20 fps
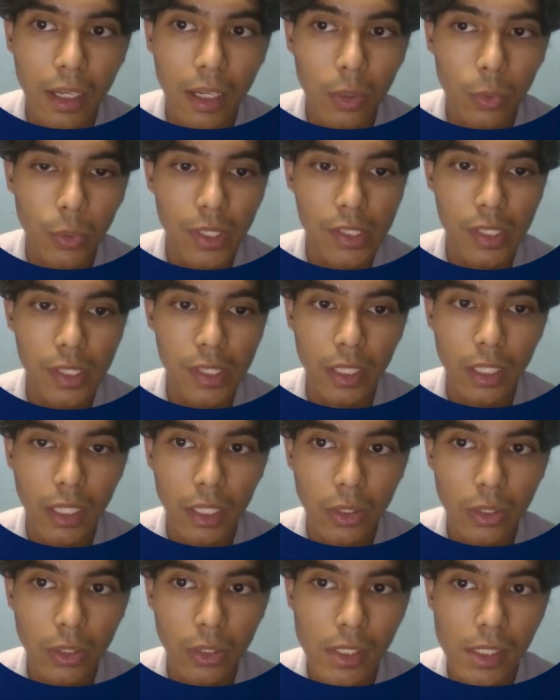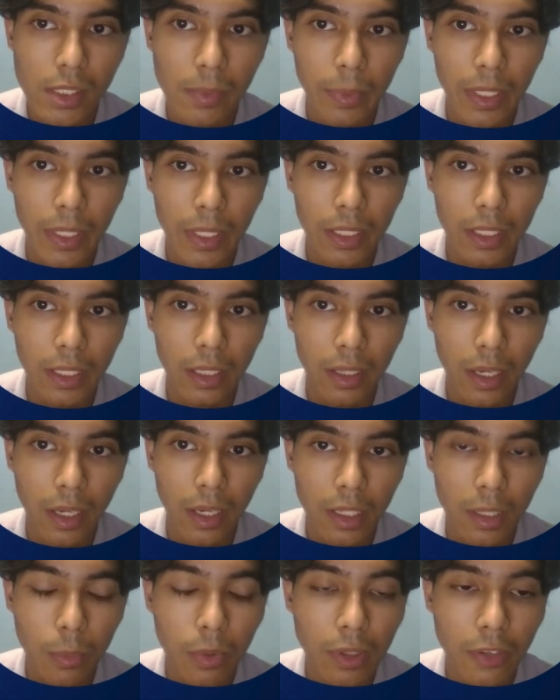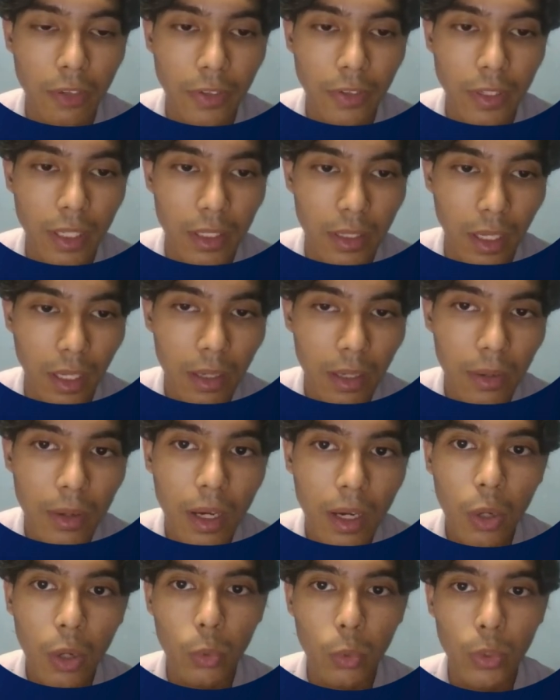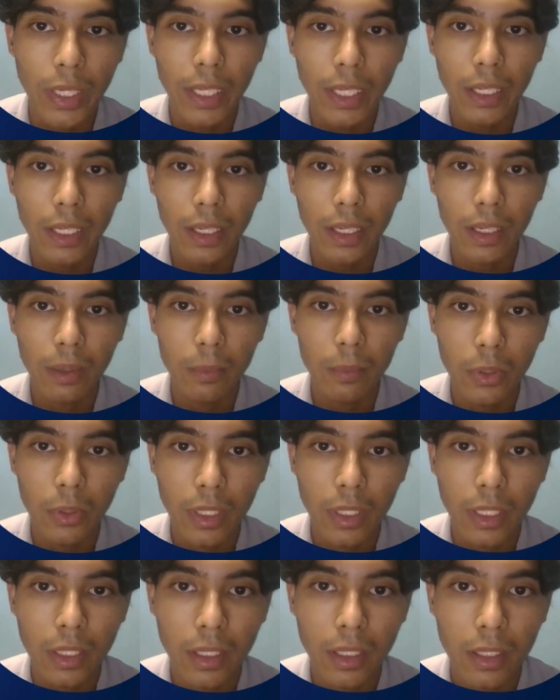which includes medical and demographic data. We employ